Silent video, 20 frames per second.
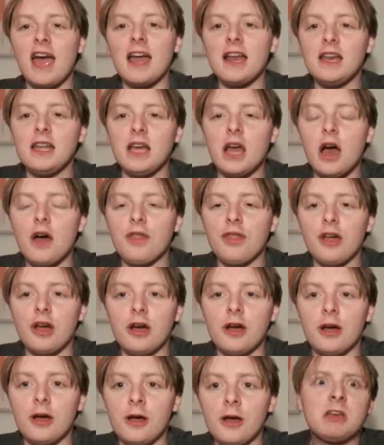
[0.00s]
any
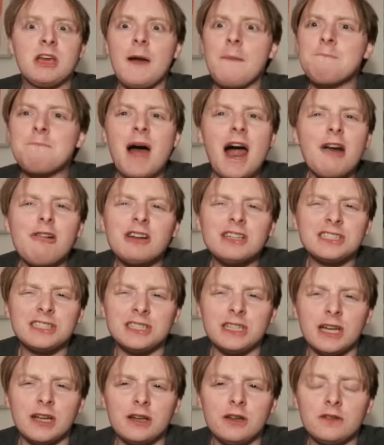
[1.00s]
other
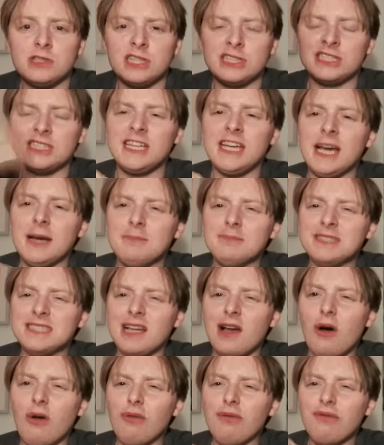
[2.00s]
comparison to see
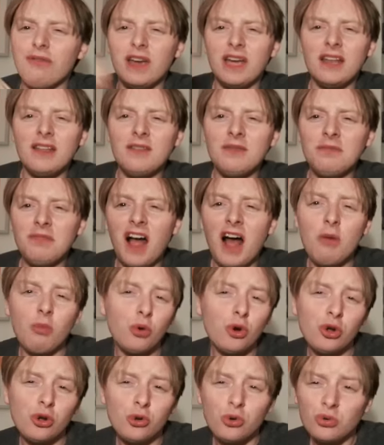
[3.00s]
himself in that
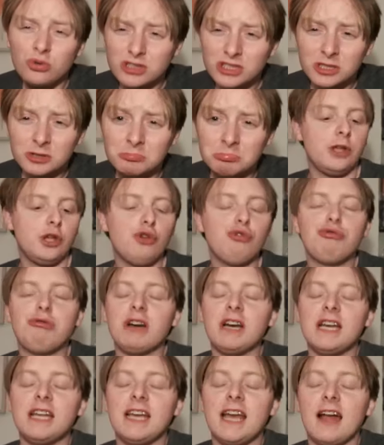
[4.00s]
world. You
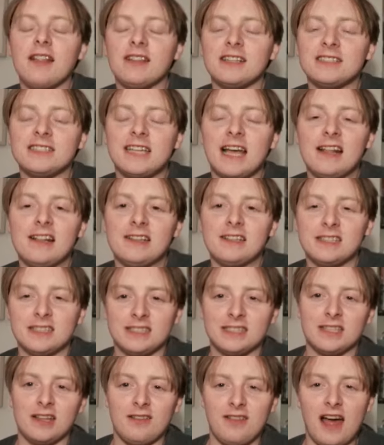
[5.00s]
really get the
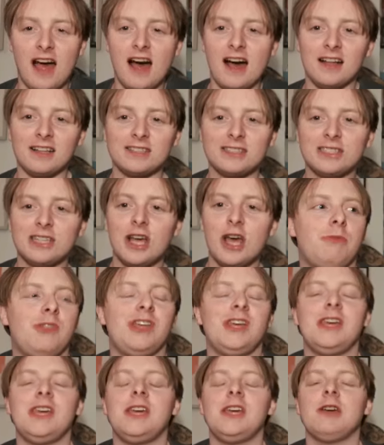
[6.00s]
sense that
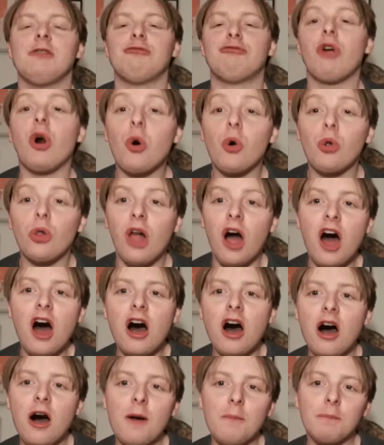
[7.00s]
the role
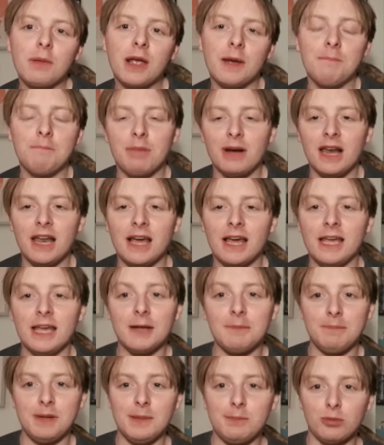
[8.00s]
art can play
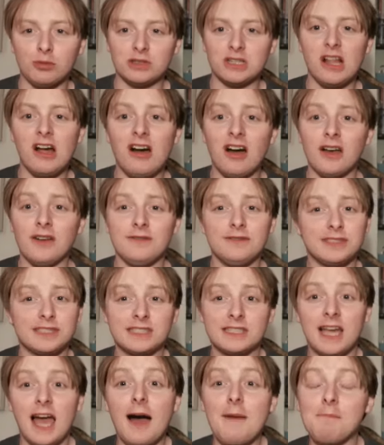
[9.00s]
in people's lives
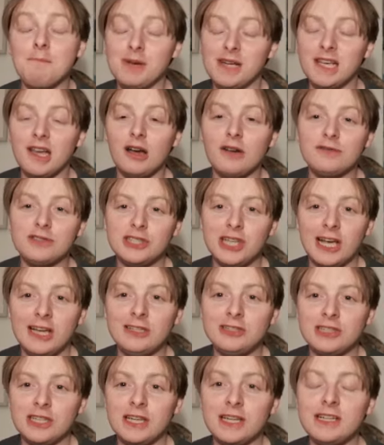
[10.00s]
can be
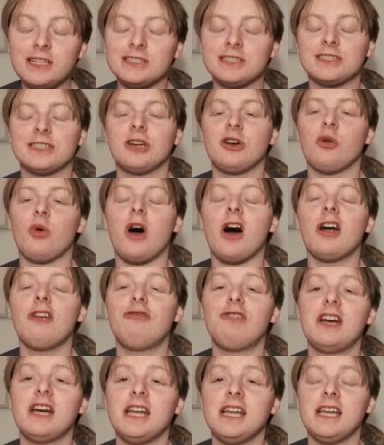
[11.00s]
life-changing. So I
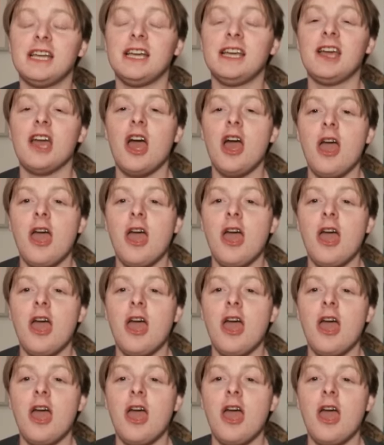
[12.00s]
really